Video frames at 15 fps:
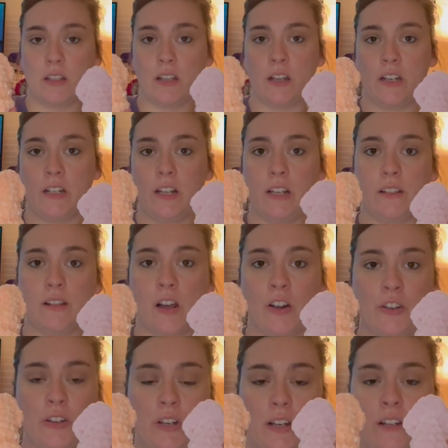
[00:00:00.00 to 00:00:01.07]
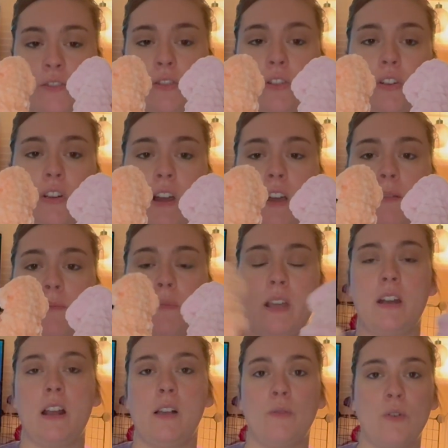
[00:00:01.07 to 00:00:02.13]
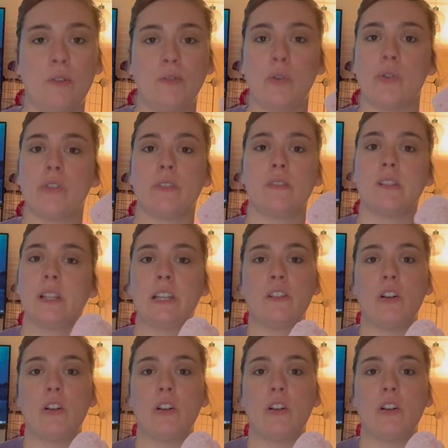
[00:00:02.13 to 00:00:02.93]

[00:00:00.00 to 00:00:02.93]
and it's on her Instagram, and I will of course link